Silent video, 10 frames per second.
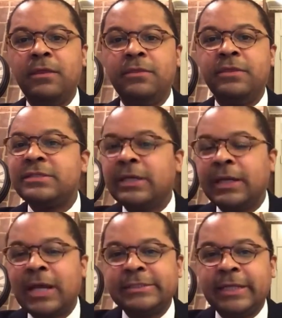This
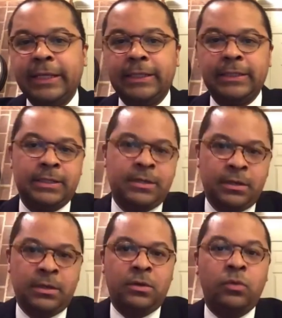cannot stand.
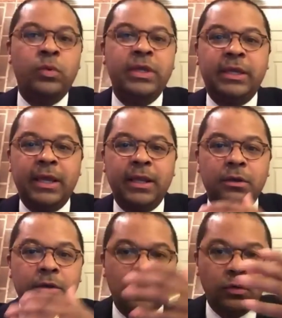We
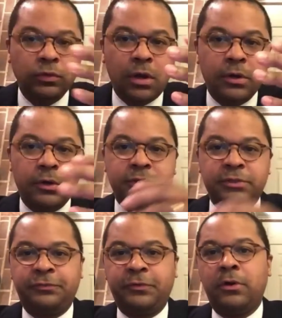can no longer
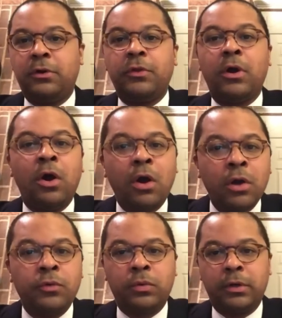defer the
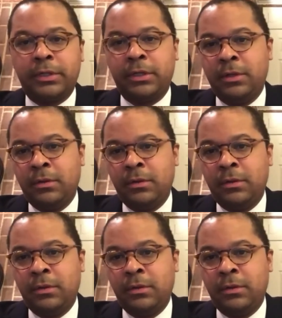hard work